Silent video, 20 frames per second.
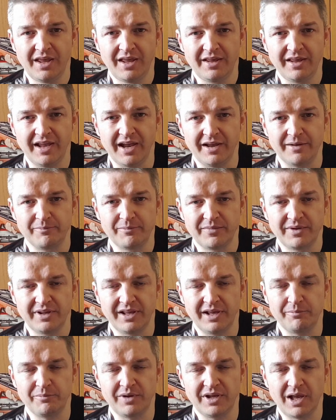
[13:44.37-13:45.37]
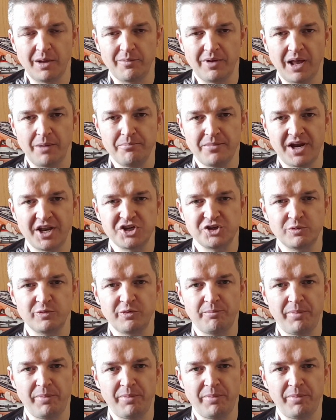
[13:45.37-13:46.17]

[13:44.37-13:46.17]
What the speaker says: yeah, I'm managing with